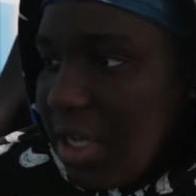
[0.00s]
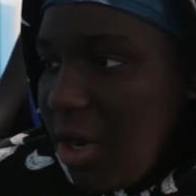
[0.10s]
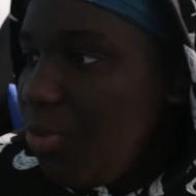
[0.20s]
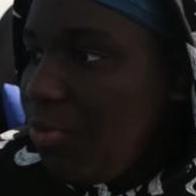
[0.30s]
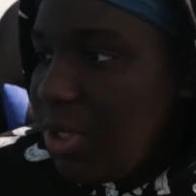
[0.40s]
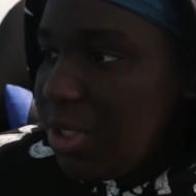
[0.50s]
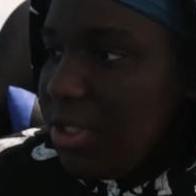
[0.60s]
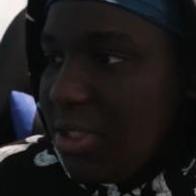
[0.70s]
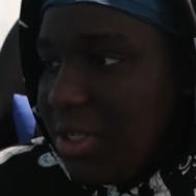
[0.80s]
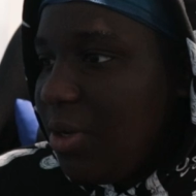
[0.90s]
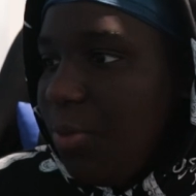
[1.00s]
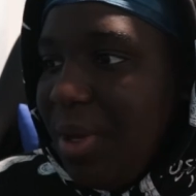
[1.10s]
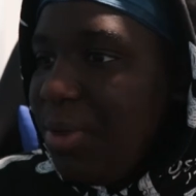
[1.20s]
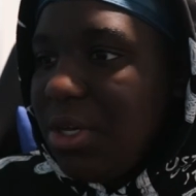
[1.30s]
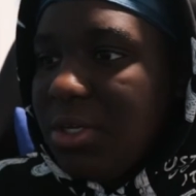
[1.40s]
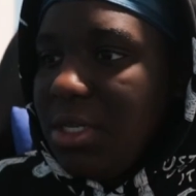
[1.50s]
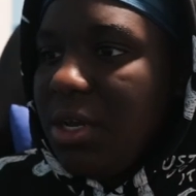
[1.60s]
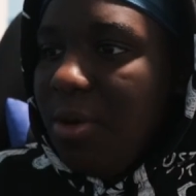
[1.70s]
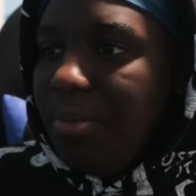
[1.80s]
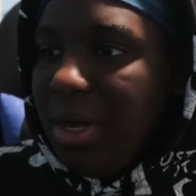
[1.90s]
I hope we could, maybe he could
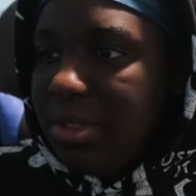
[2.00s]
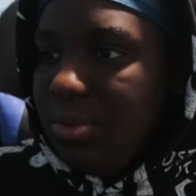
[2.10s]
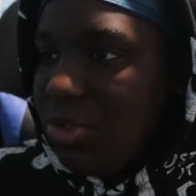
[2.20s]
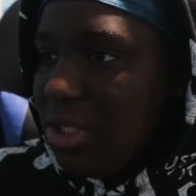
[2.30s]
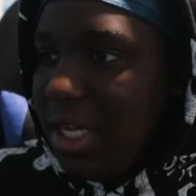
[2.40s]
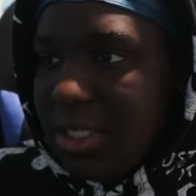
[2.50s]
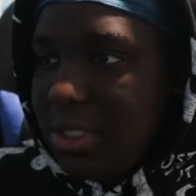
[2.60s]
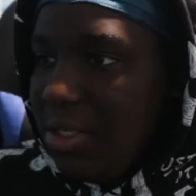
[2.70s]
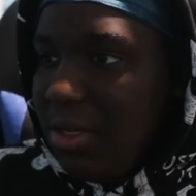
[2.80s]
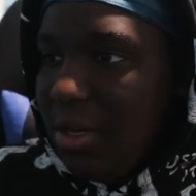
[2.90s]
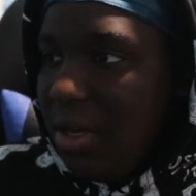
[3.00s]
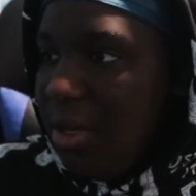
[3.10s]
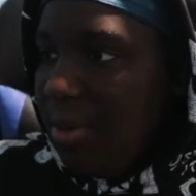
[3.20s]
take on Pop Smoke's legacy.